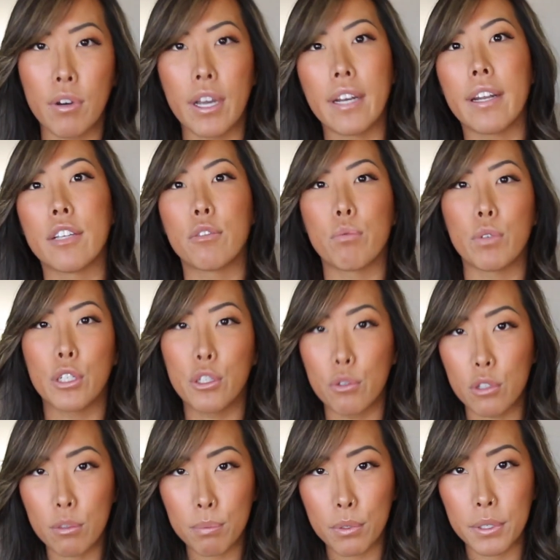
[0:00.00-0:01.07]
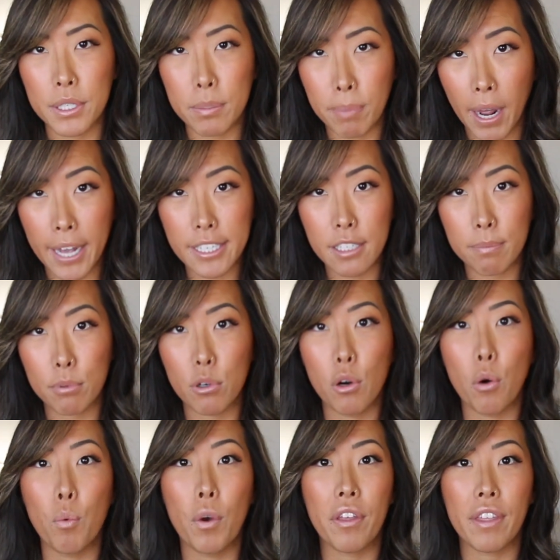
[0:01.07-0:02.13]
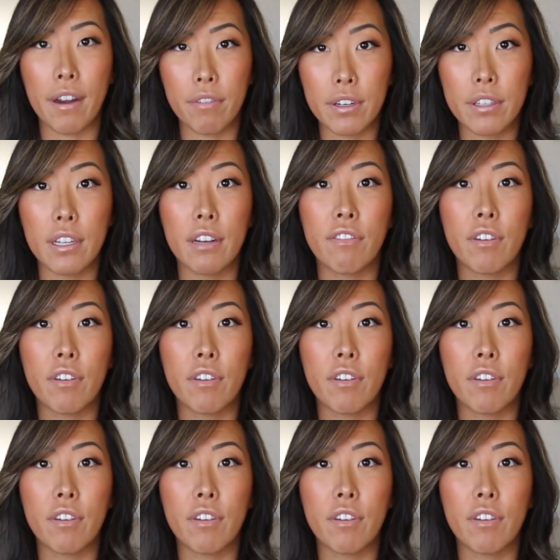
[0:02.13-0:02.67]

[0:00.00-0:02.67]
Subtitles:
and as reusable as possible with everything